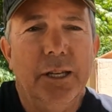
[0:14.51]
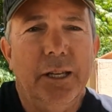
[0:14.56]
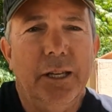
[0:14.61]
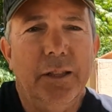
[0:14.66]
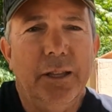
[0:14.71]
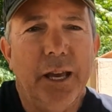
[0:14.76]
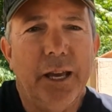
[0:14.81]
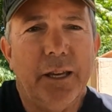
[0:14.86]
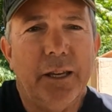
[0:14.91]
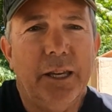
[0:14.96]

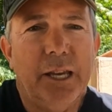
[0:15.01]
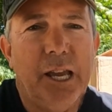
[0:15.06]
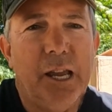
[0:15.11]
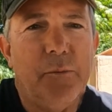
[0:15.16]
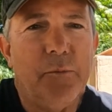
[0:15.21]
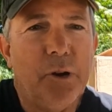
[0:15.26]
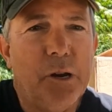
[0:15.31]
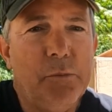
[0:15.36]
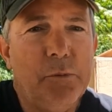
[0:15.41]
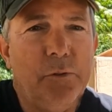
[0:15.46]
and that
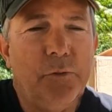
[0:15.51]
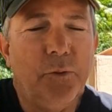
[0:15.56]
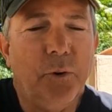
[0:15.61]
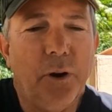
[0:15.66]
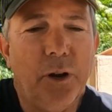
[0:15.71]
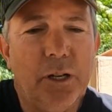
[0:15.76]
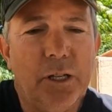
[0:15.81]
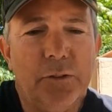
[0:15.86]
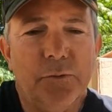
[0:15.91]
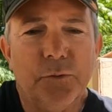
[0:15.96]
came right
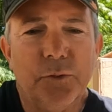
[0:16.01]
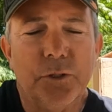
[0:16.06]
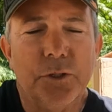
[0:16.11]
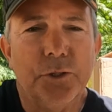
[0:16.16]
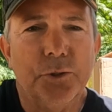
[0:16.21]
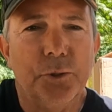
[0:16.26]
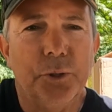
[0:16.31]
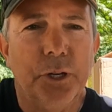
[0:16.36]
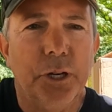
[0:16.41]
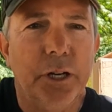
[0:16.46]
before I left for
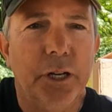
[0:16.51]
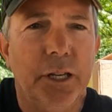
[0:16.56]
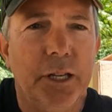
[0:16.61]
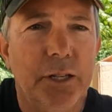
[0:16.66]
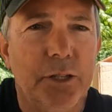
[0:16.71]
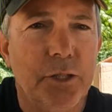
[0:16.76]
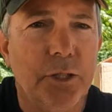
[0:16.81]
Trinity,